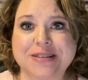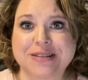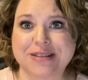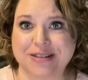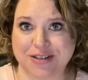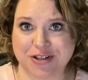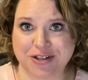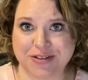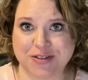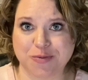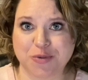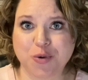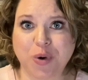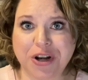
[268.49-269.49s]
decisions
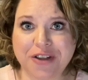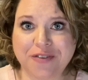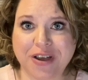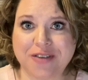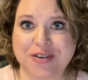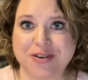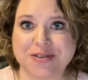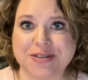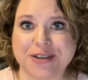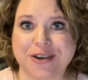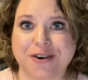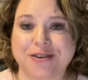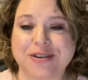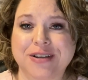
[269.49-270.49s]
from 25 years
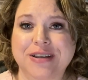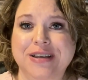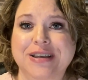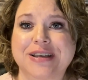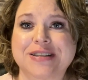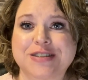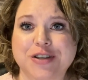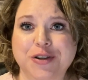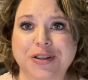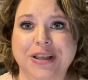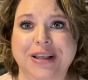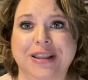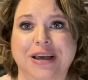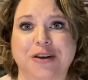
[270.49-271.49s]
ago is
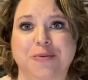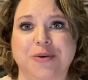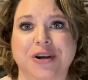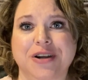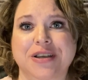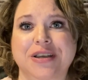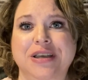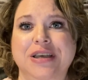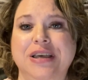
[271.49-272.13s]
certainly a lot of work.